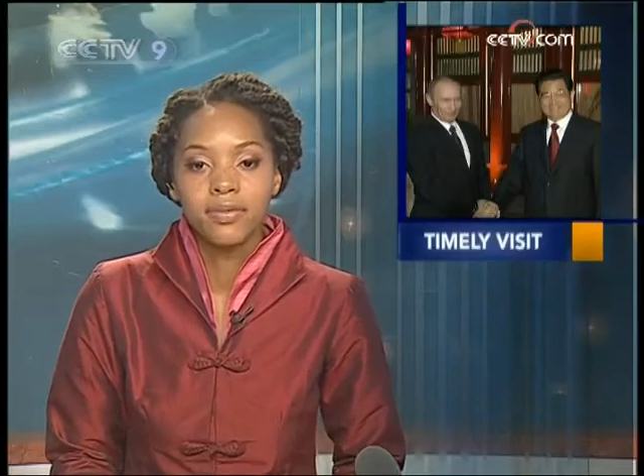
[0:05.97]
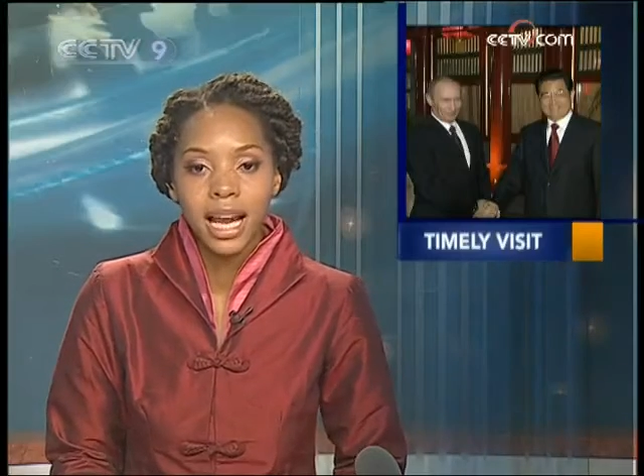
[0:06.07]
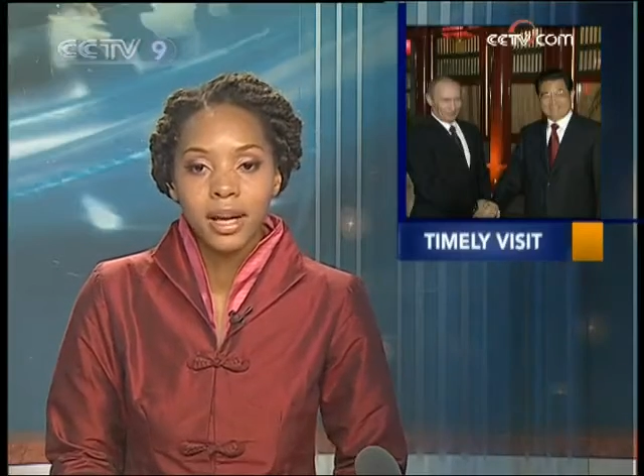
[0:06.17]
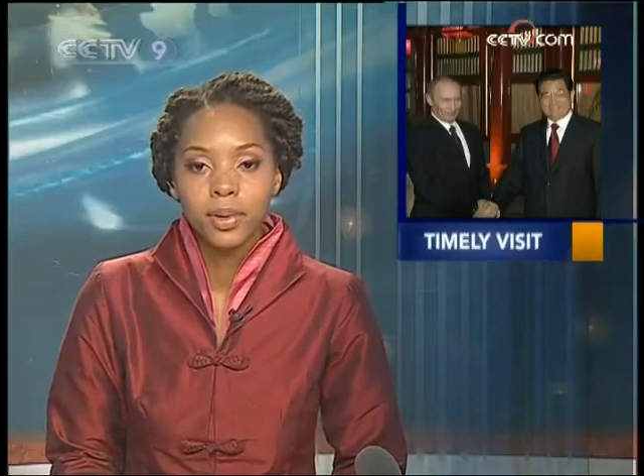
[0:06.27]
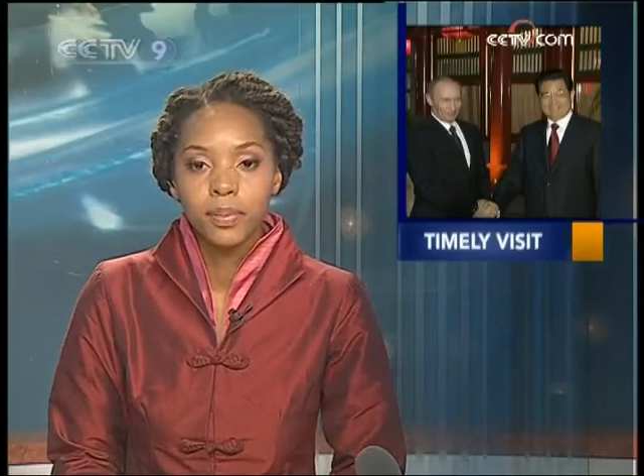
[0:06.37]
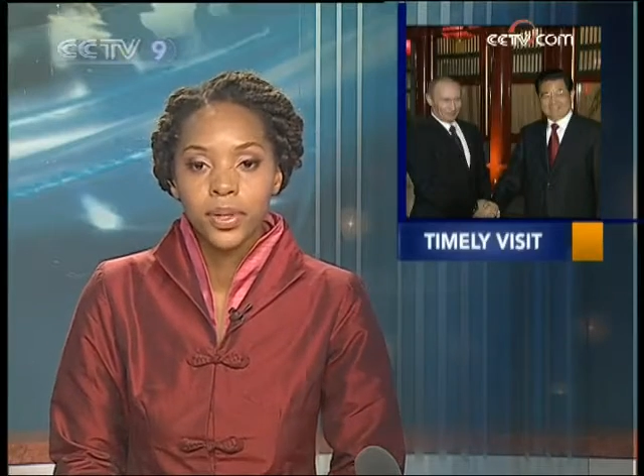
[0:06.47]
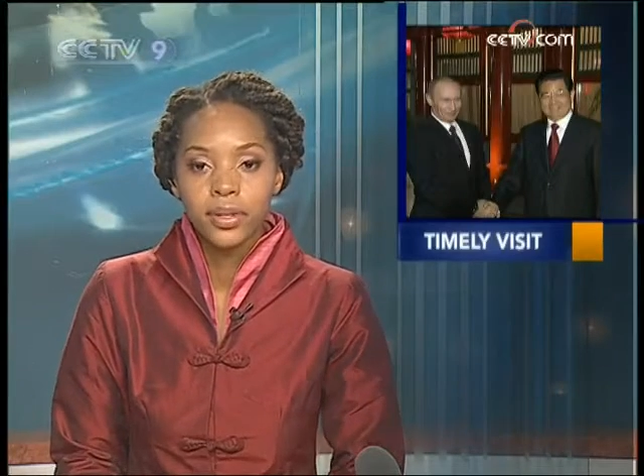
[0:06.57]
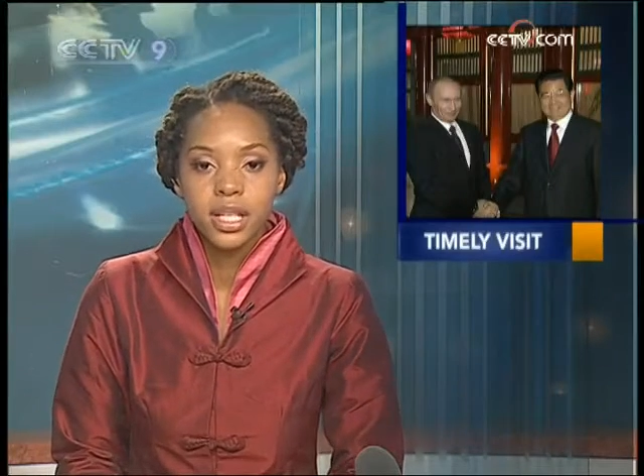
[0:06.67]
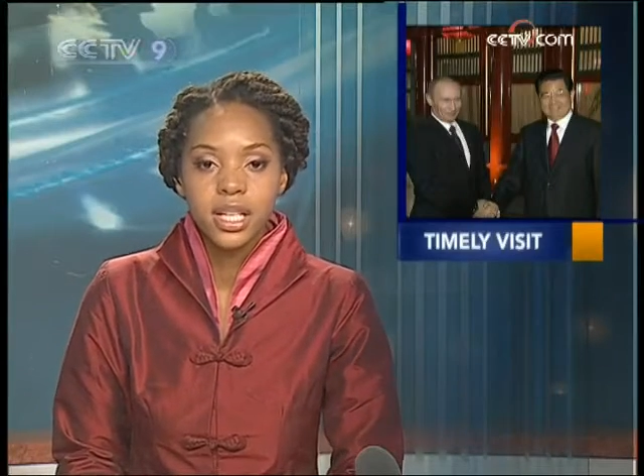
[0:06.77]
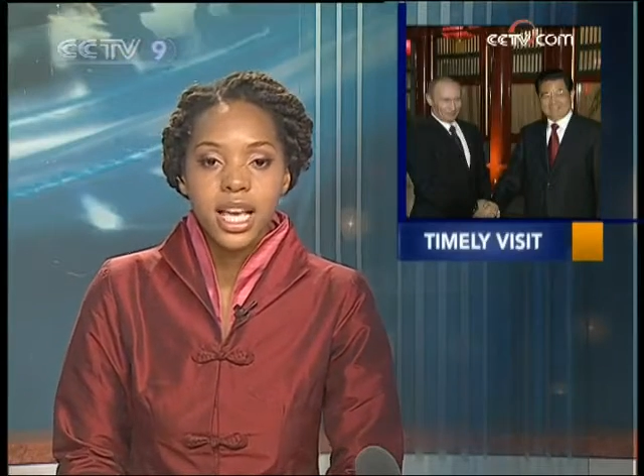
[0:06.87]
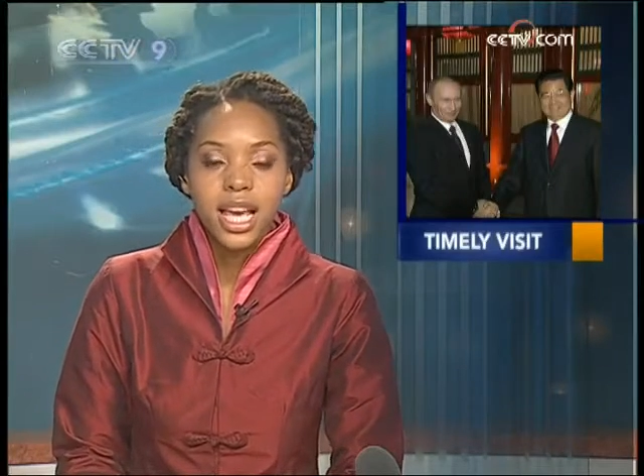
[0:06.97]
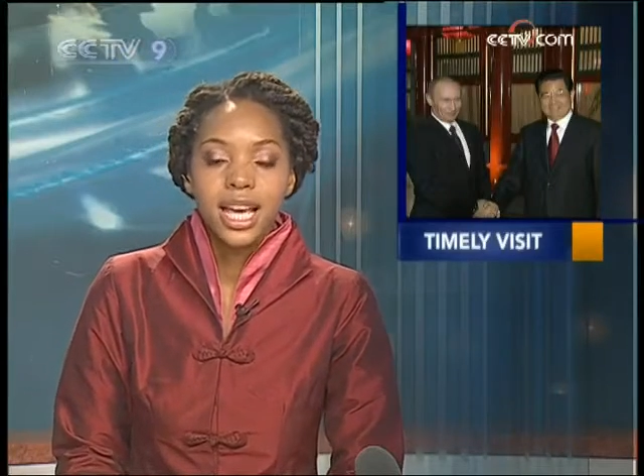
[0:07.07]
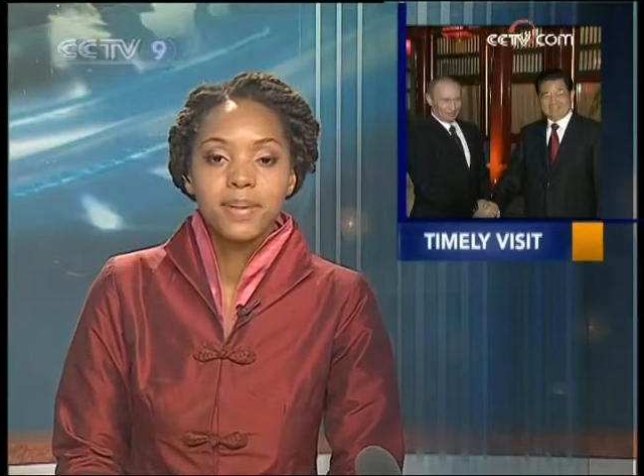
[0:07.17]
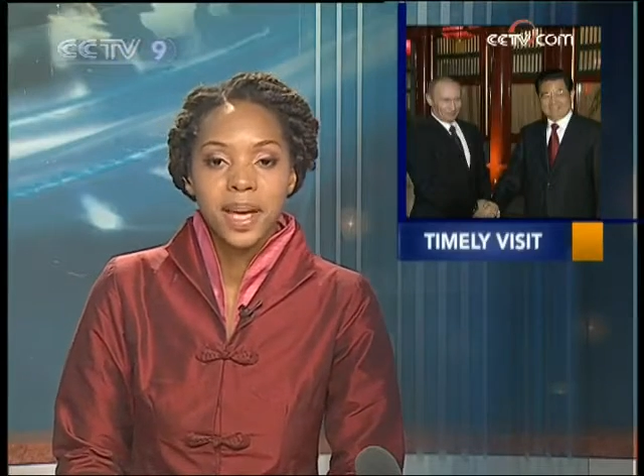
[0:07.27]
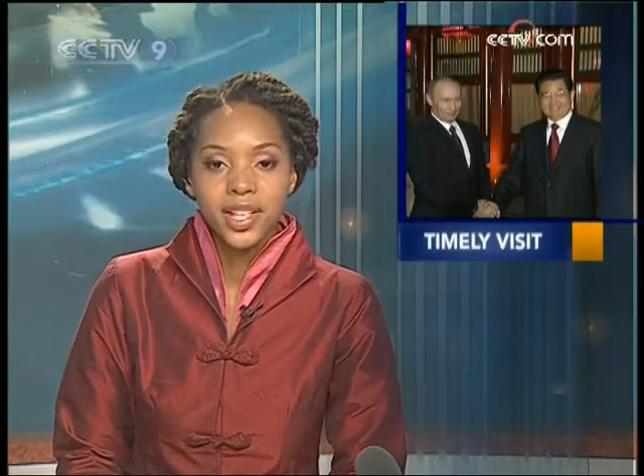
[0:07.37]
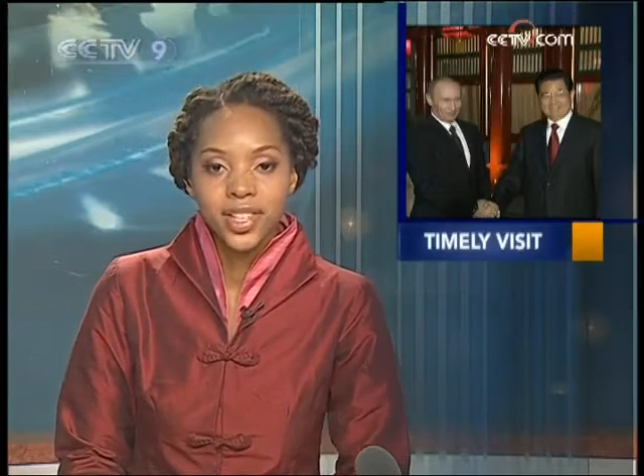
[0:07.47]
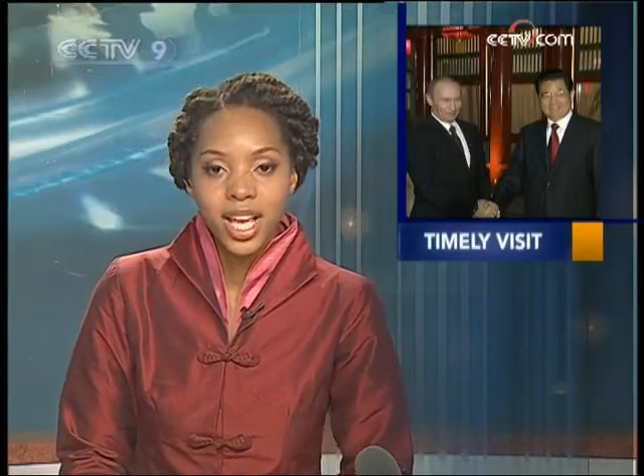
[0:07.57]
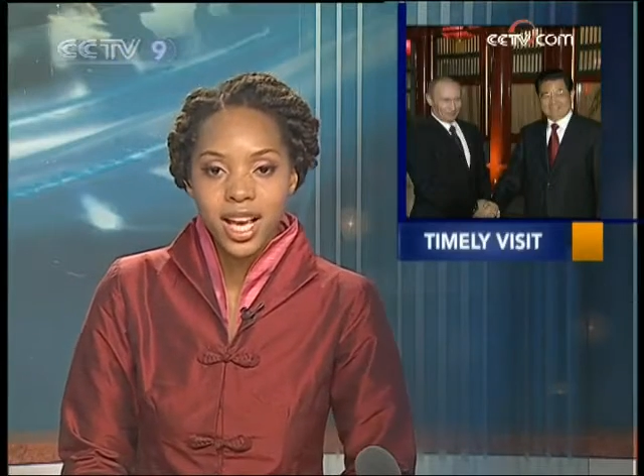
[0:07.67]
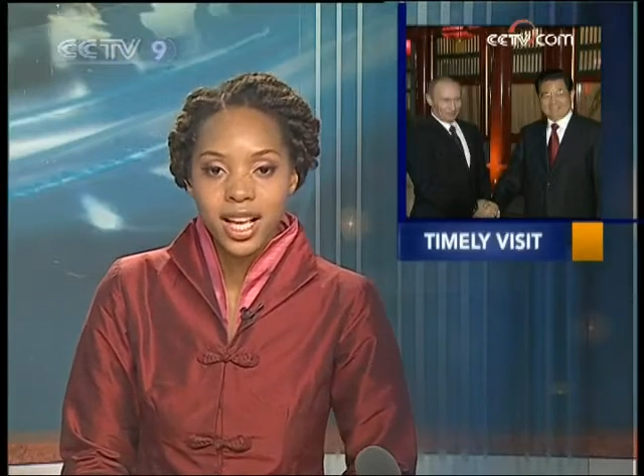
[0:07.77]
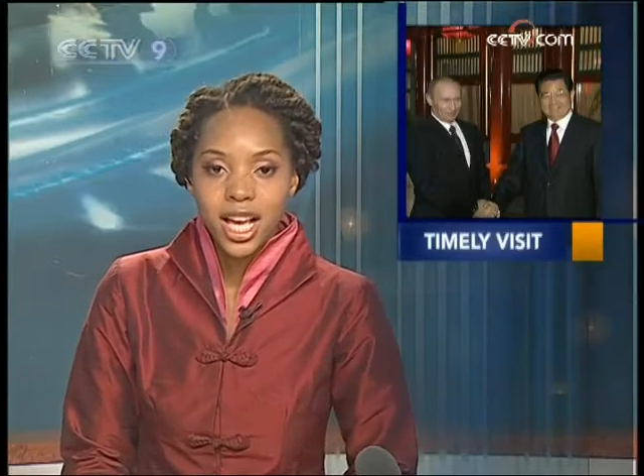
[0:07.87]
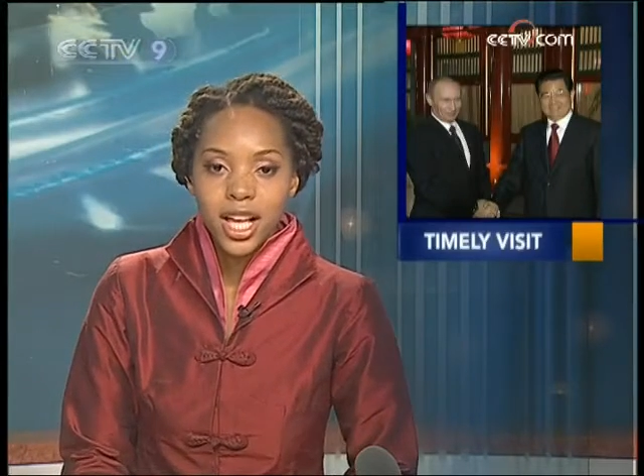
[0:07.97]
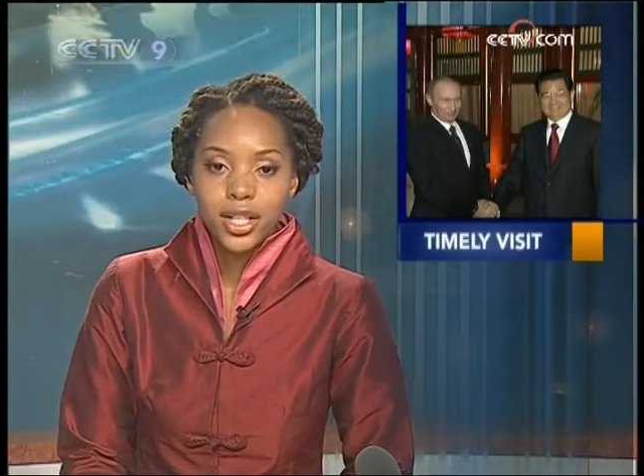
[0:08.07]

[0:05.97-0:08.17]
Vladimir Putin in Beijing.